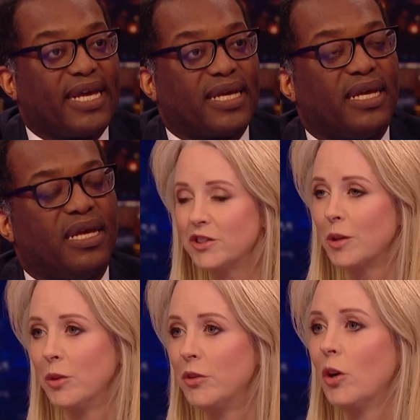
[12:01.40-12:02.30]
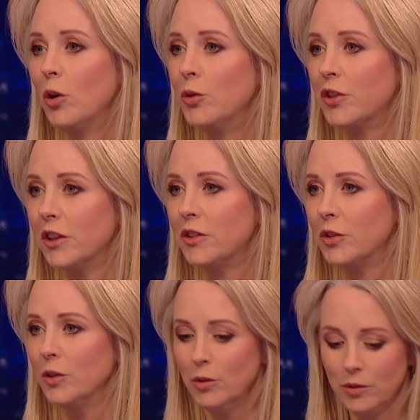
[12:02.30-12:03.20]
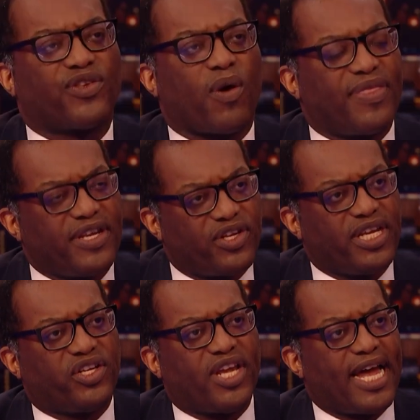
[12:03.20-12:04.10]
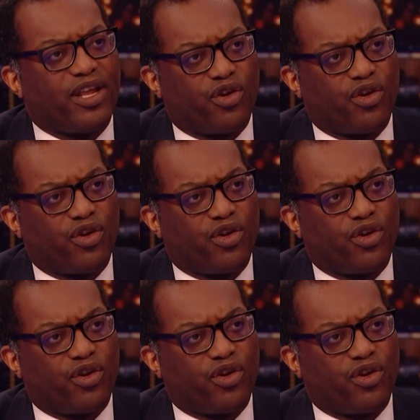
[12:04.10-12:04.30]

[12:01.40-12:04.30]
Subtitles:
to? No, I don't think so. I think she had a good measure